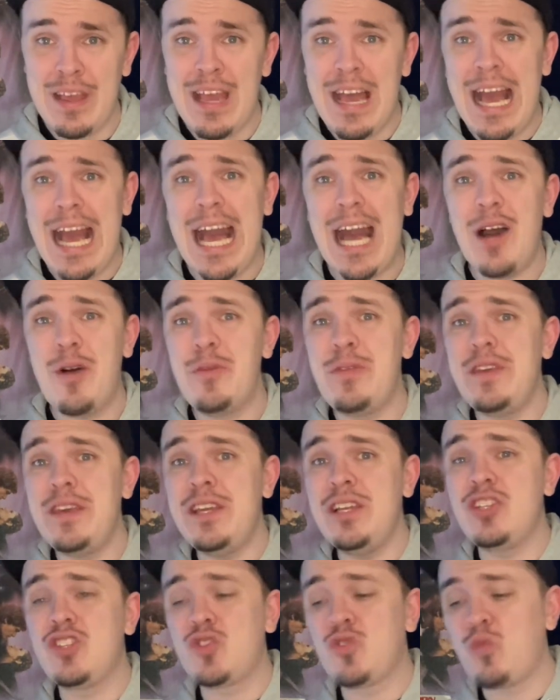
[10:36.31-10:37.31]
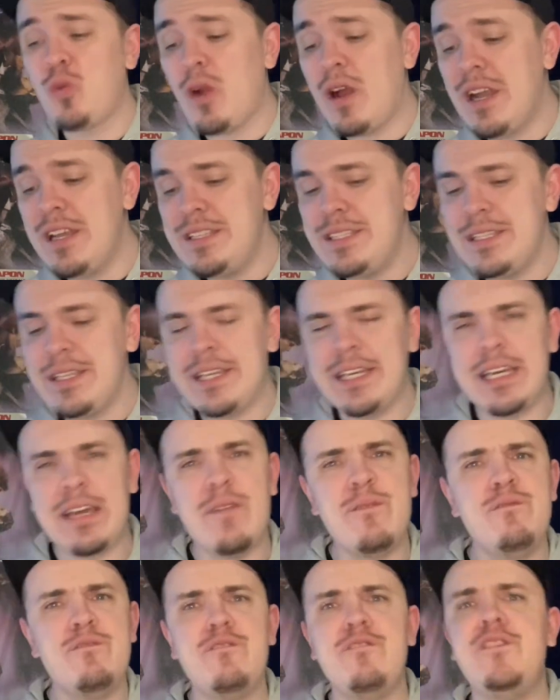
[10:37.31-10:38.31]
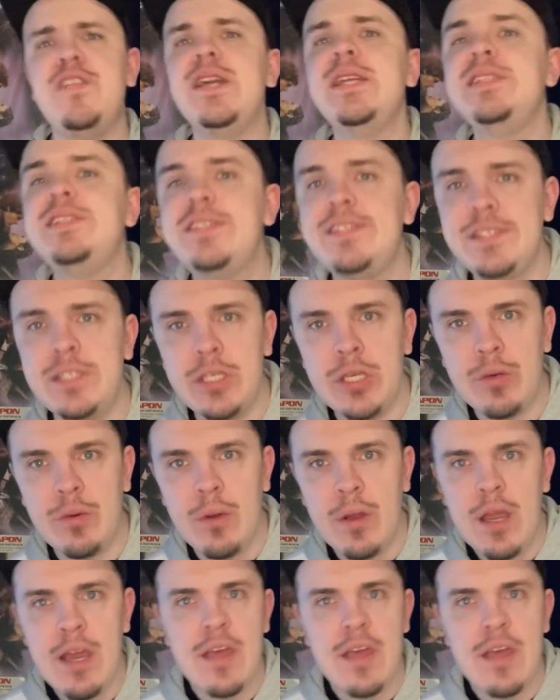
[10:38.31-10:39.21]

How they try to like convince you